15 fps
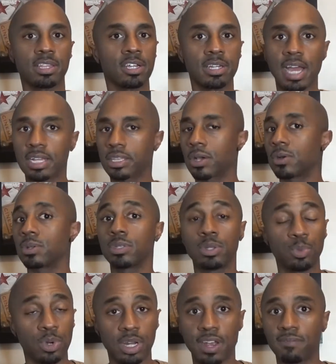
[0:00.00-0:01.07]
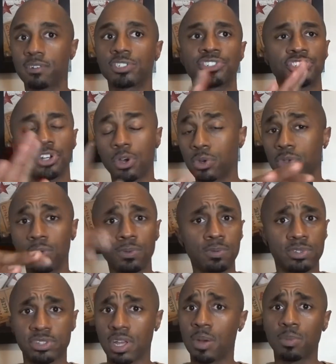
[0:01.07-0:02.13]
They're not the only, whatever show you
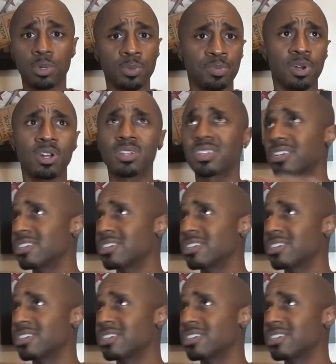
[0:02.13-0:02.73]
stumbled upon,